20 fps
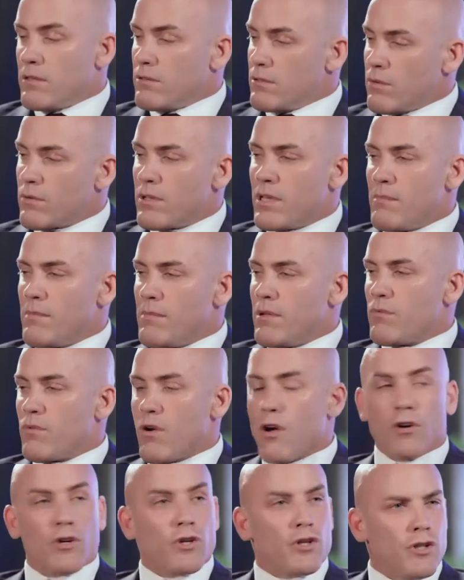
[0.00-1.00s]
Don't get me
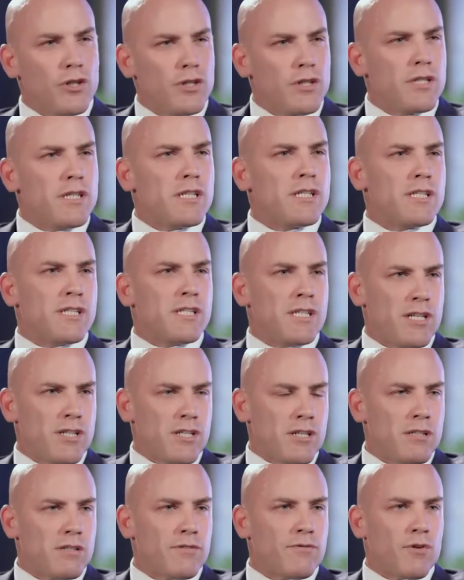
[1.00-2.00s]
wrong, good
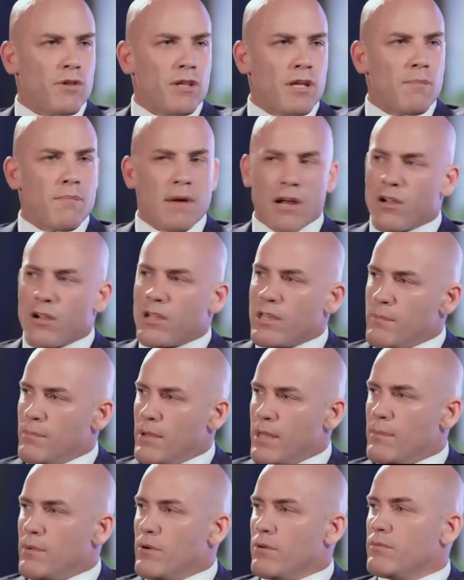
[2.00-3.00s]
decisions for the American
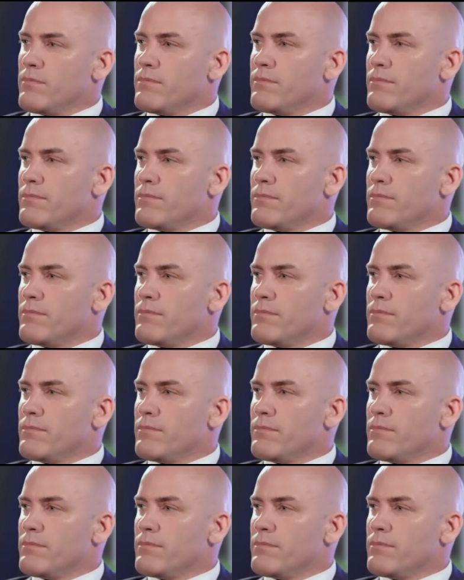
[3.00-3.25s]
people.